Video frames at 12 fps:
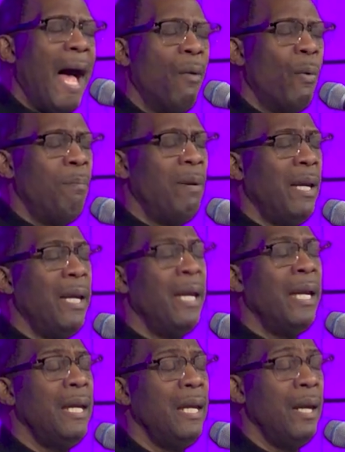I would
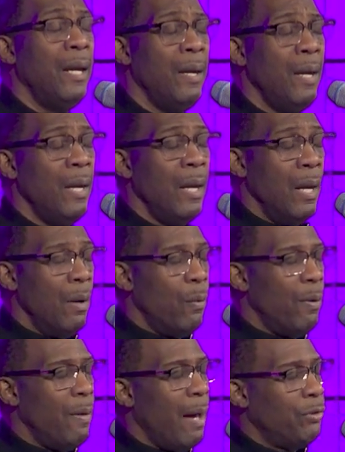be
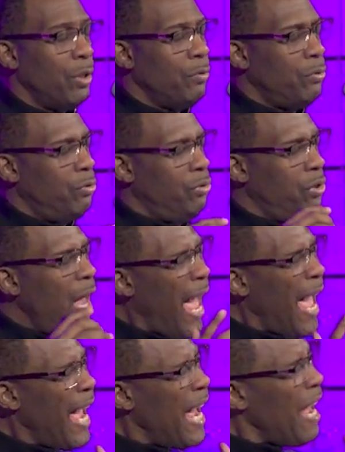without just
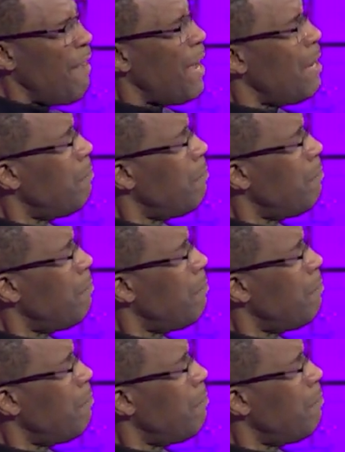saying